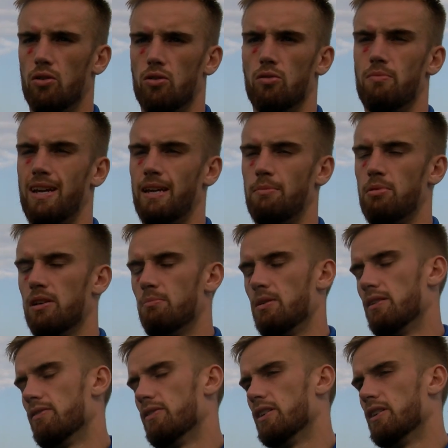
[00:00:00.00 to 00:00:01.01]
or maybe a
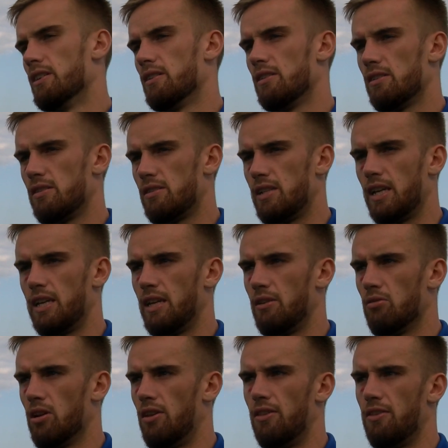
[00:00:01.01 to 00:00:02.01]
bit of a sticky
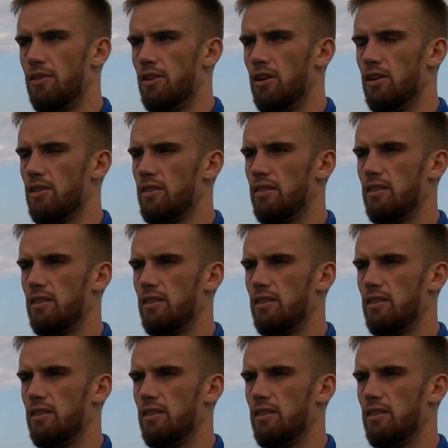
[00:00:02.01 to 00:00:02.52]
run, that